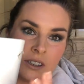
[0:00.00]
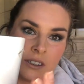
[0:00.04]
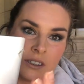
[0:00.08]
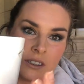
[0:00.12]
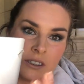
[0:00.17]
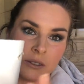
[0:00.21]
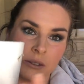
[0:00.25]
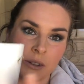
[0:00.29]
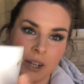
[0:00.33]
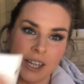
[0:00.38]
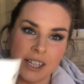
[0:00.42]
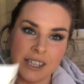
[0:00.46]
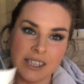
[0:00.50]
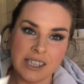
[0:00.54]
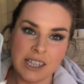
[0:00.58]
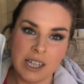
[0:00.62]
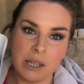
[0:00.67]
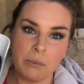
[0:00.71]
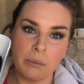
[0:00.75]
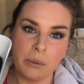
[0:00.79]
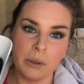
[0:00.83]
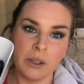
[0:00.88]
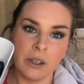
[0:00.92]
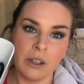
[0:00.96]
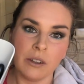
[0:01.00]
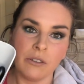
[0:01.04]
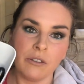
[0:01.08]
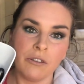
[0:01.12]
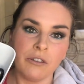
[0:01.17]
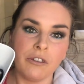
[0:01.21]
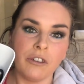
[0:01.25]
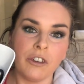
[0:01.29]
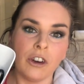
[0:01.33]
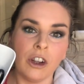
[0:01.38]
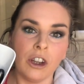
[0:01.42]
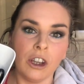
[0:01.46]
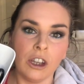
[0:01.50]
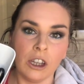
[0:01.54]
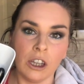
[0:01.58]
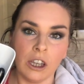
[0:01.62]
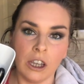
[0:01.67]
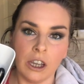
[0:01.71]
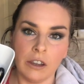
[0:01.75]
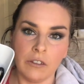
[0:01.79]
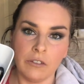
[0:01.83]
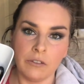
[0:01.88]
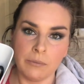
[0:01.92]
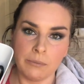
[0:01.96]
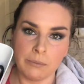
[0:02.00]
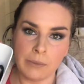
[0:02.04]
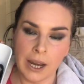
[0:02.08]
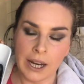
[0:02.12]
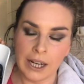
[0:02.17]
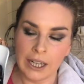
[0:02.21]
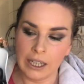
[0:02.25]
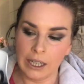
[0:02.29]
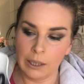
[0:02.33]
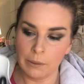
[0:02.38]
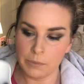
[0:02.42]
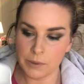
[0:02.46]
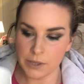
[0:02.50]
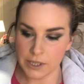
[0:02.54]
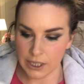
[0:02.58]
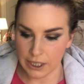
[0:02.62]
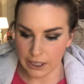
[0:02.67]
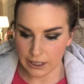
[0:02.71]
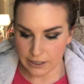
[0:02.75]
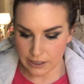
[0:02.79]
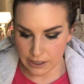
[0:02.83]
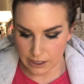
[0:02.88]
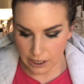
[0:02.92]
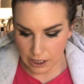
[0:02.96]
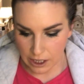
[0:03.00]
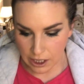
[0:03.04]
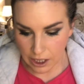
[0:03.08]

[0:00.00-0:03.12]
It's quite deep, full of MAC lipsticks.